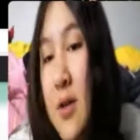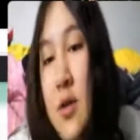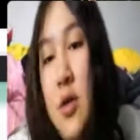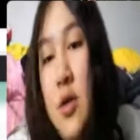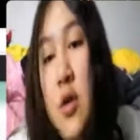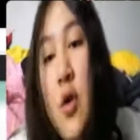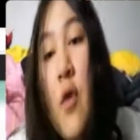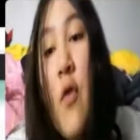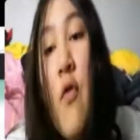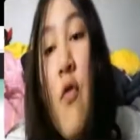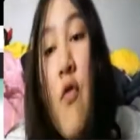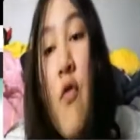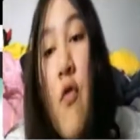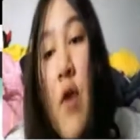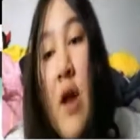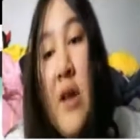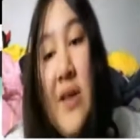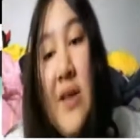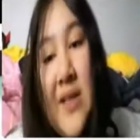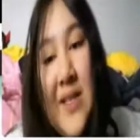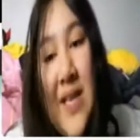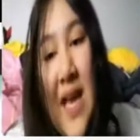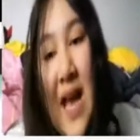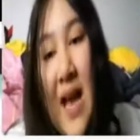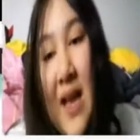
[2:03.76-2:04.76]
Your
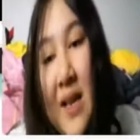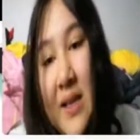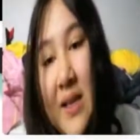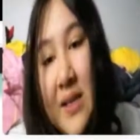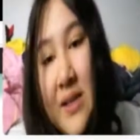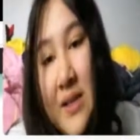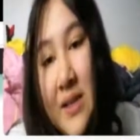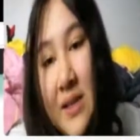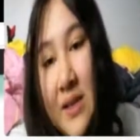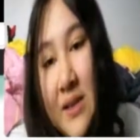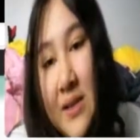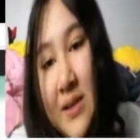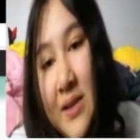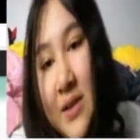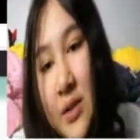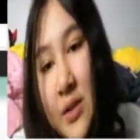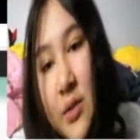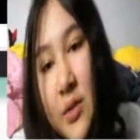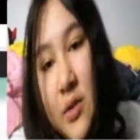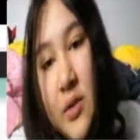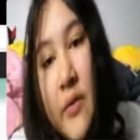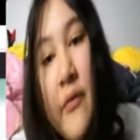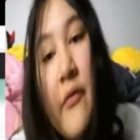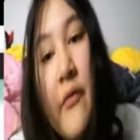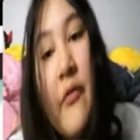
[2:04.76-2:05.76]
friend Han
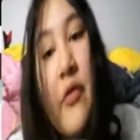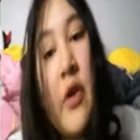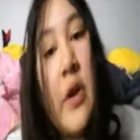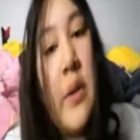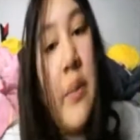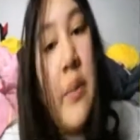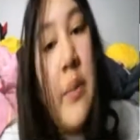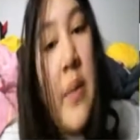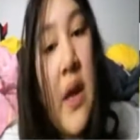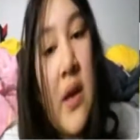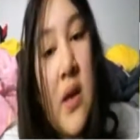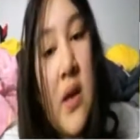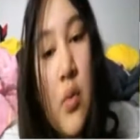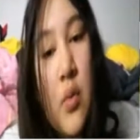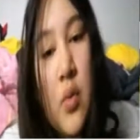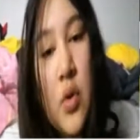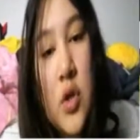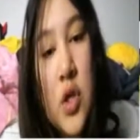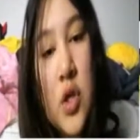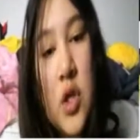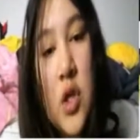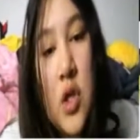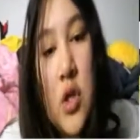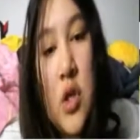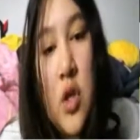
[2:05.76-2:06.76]
do some free makeup.
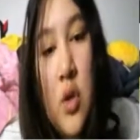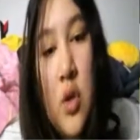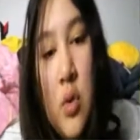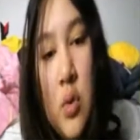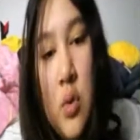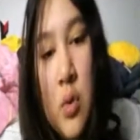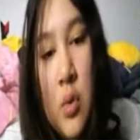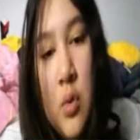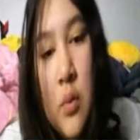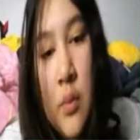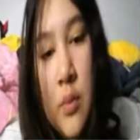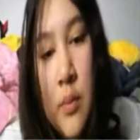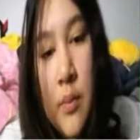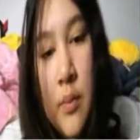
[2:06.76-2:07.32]
What do you do?